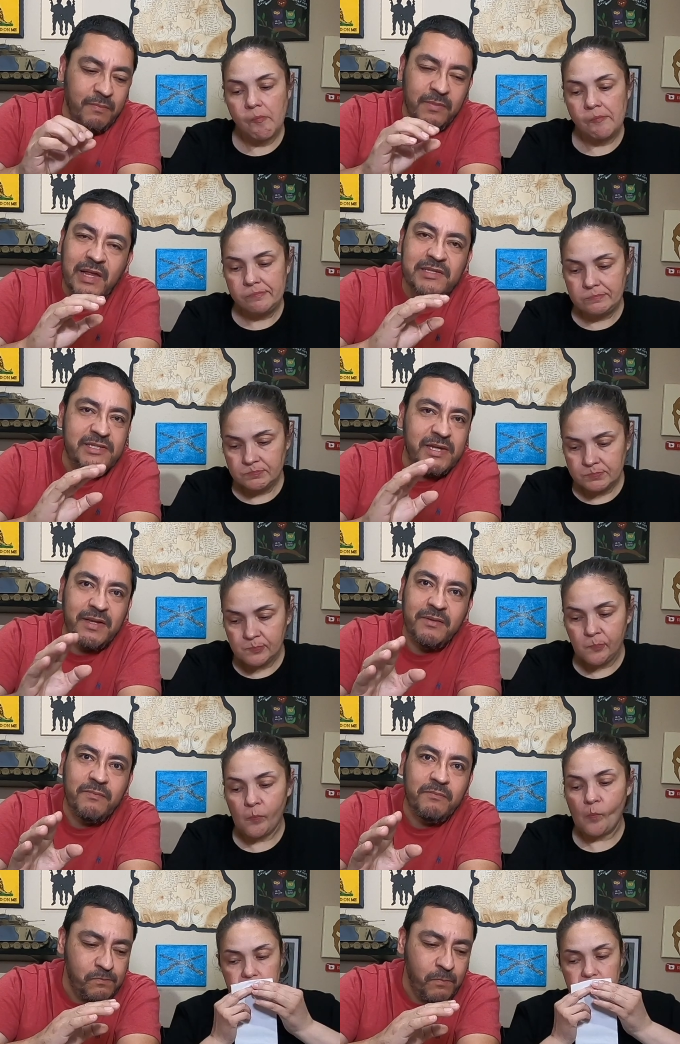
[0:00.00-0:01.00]
Speaker 1: That's it.
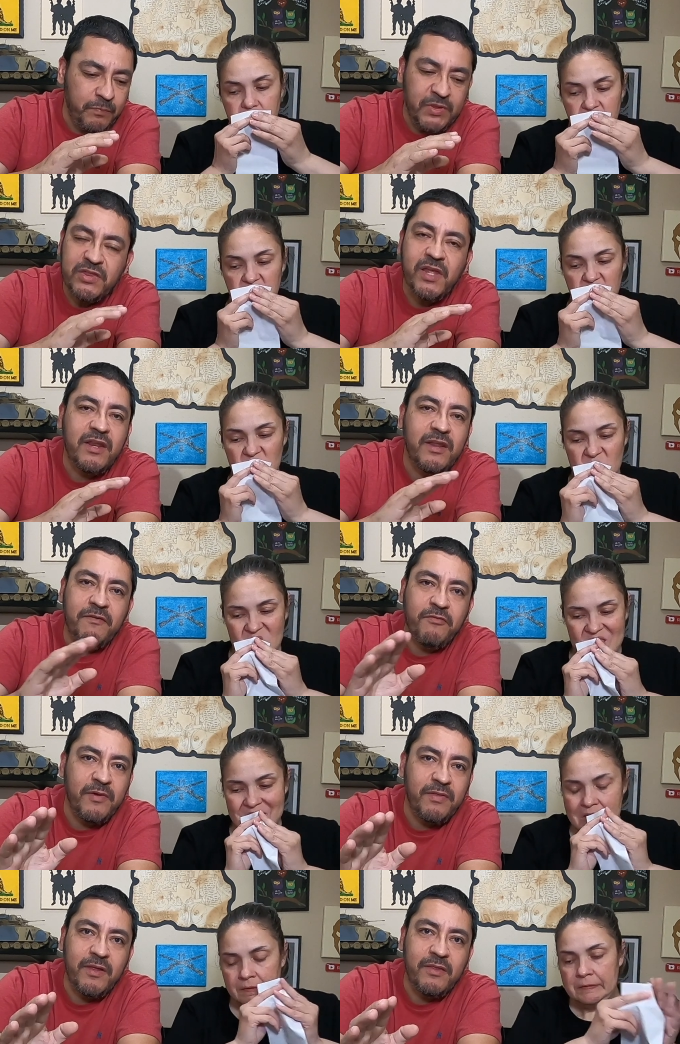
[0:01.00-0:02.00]
Nothing
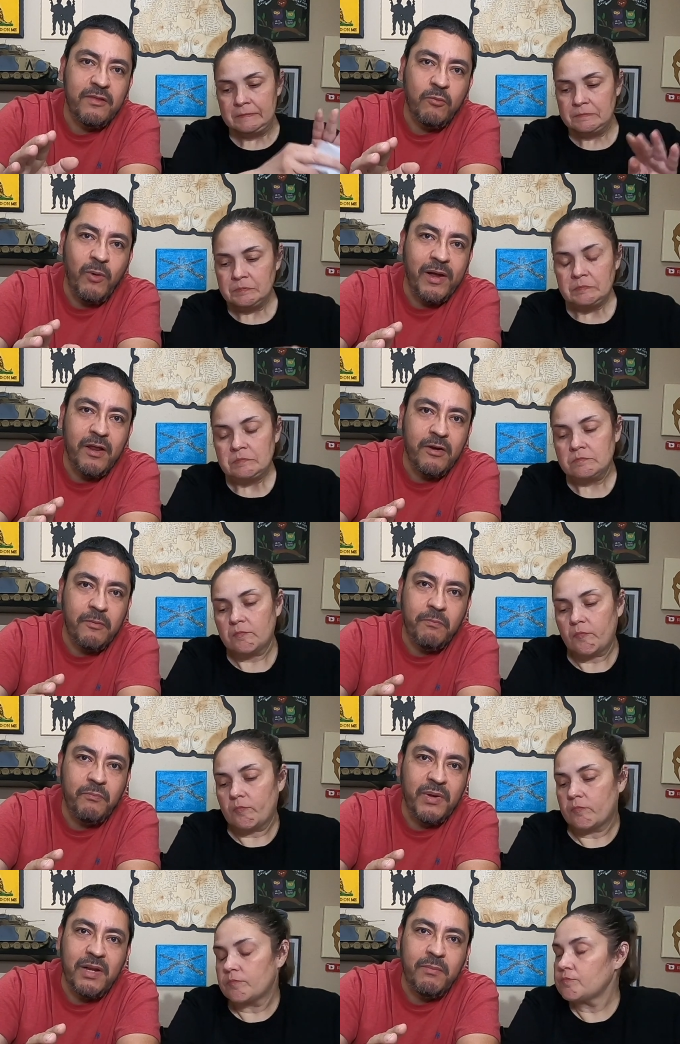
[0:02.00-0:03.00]
different than the regular
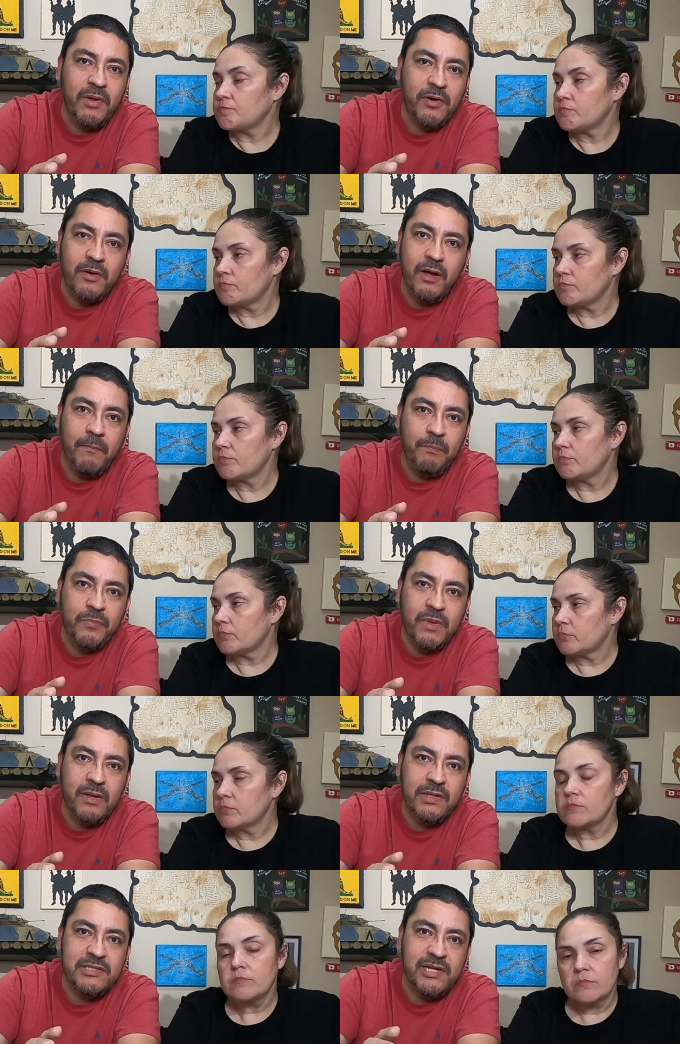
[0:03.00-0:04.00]
peanut butter cup,
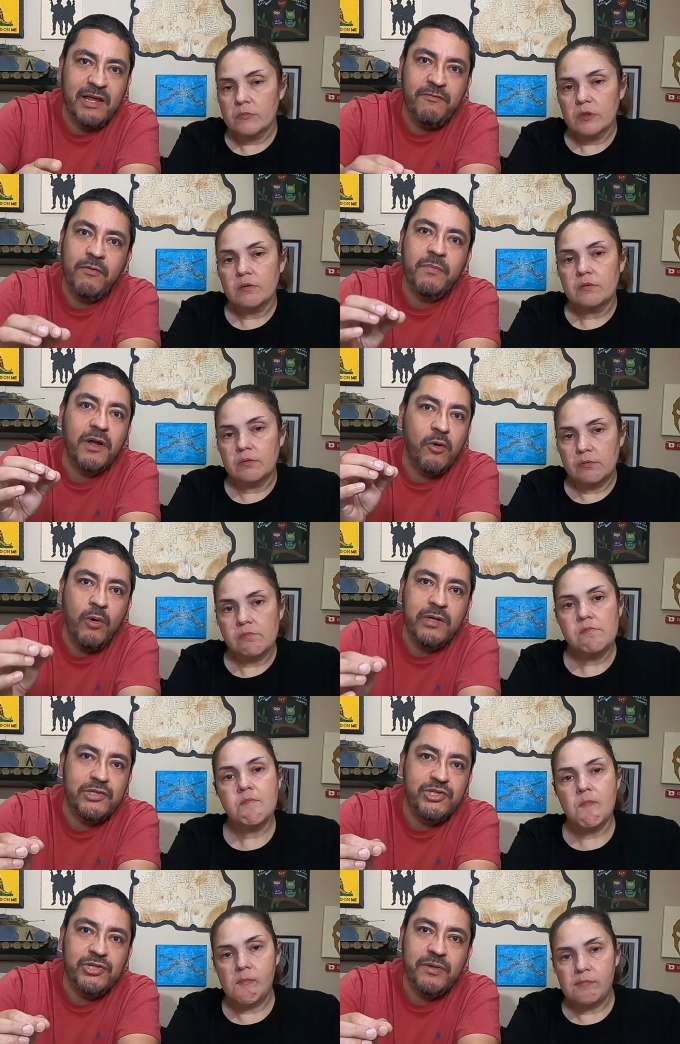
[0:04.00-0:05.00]
aside from the
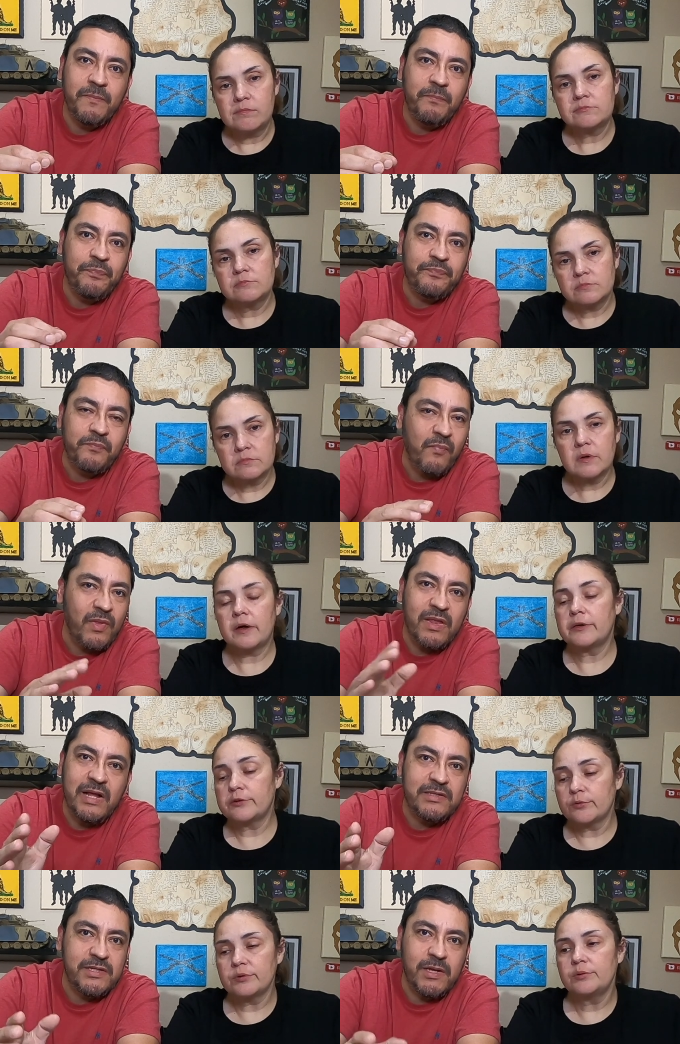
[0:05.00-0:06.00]
crunch.
Speaker 2: I
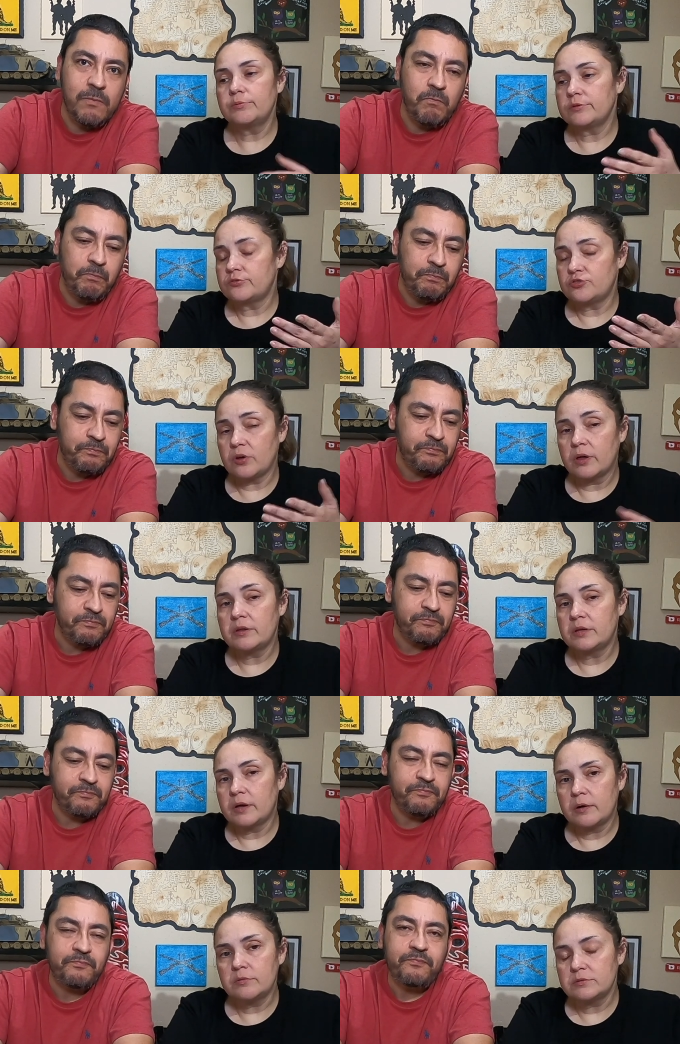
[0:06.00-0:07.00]
That's agree it. with Johnny.
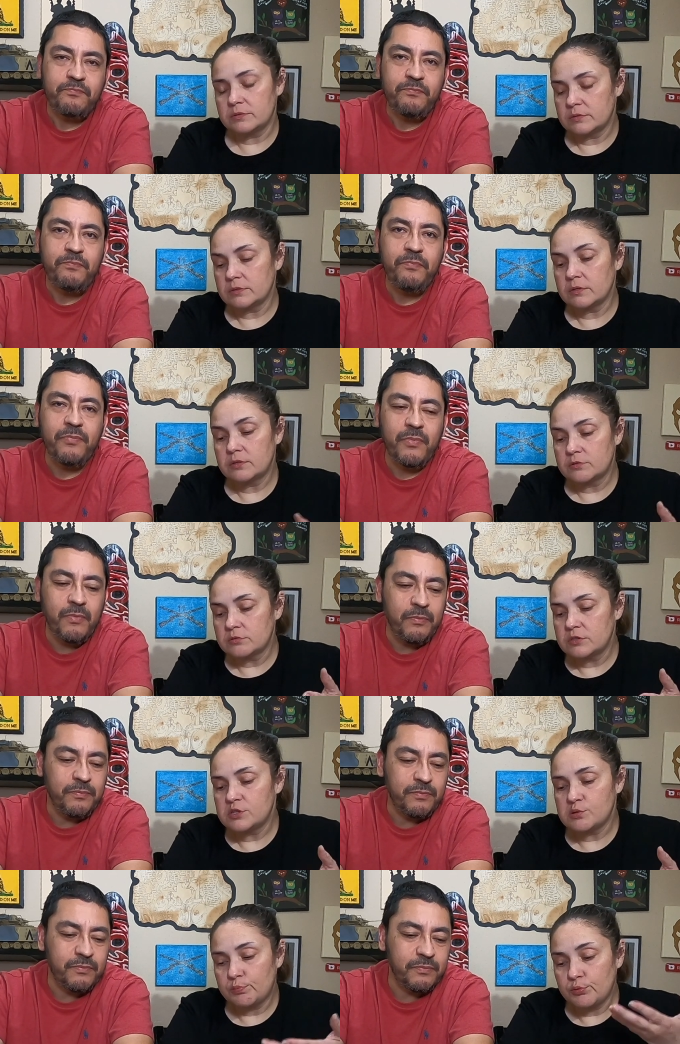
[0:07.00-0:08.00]
I was a little
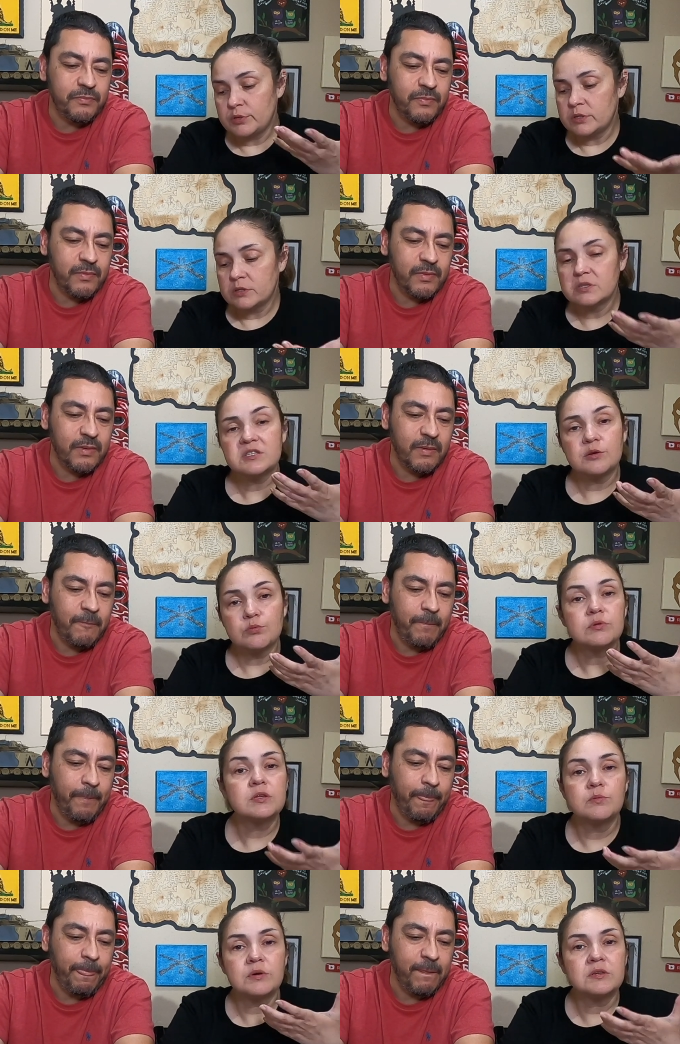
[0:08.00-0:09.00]
disappointed because I really
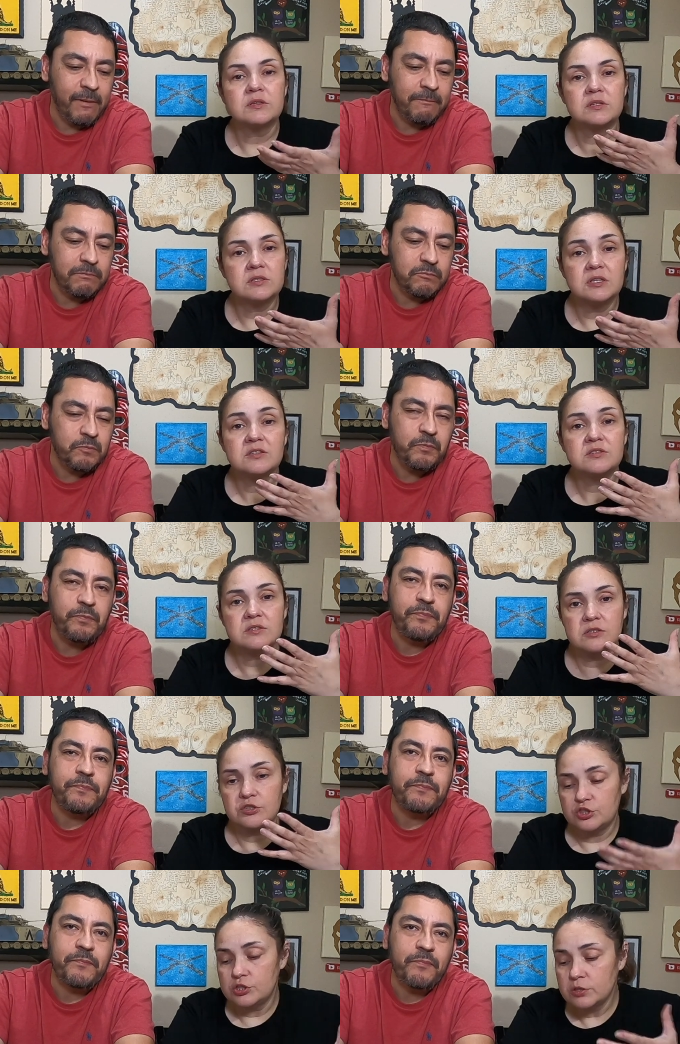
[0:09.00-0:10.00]
wanted to taste the
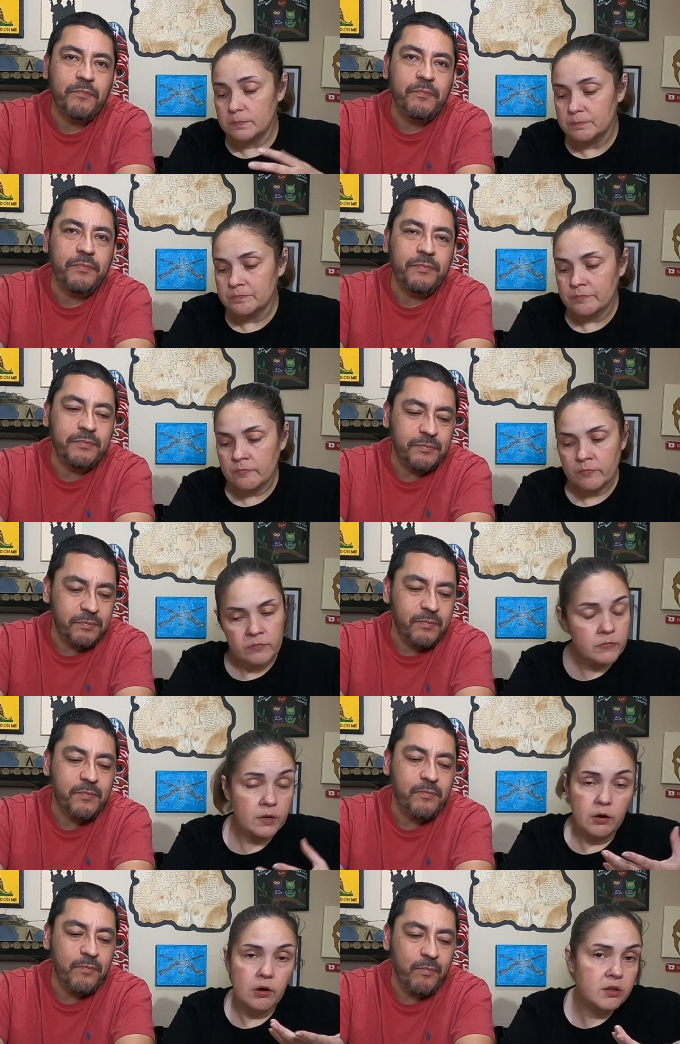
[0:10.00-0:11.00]
chip.
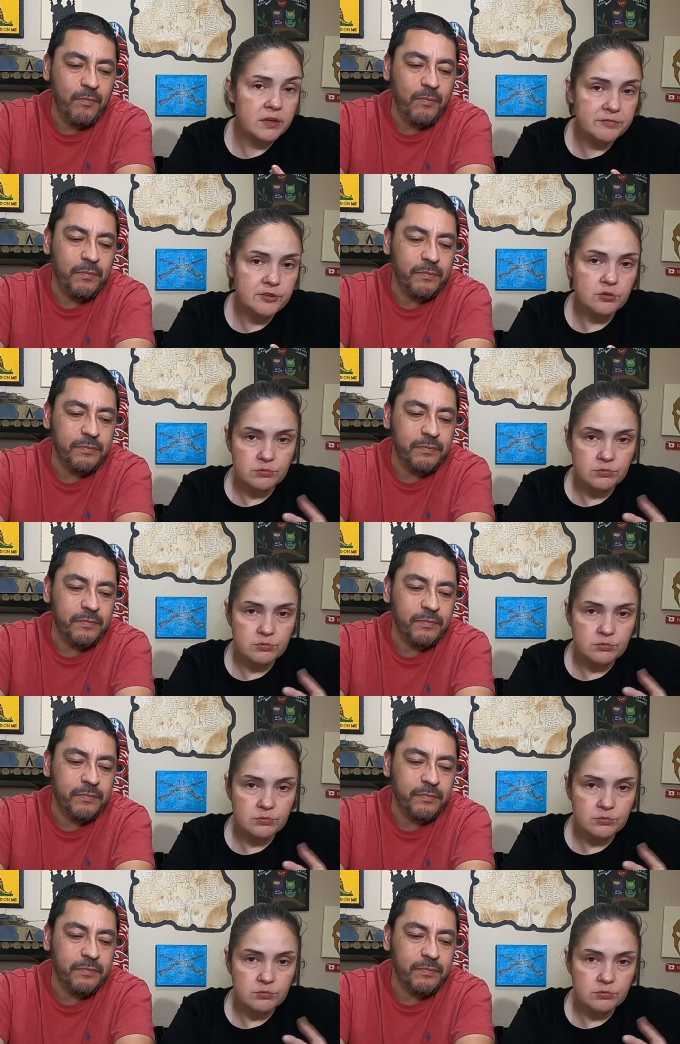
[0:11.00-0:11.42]
All I felt